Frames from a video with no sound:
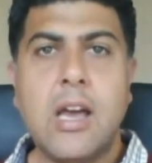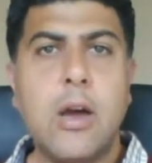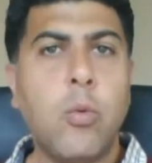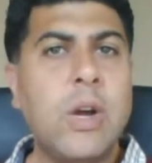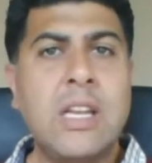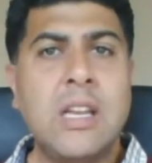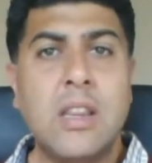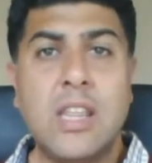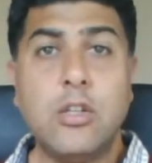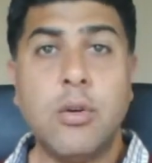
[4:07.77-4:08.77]
when
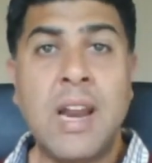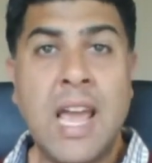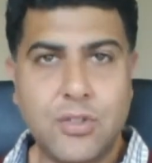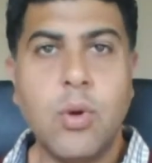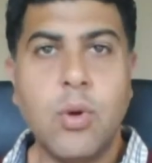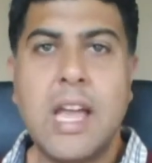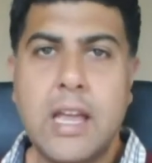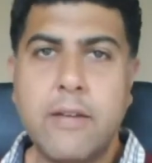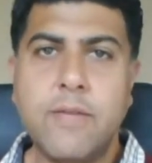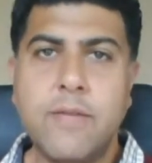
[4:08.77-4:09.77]
they don't have to,
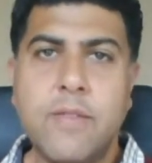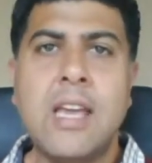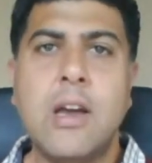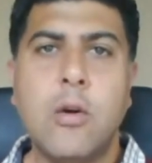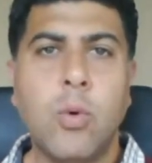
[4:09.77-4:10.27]
if they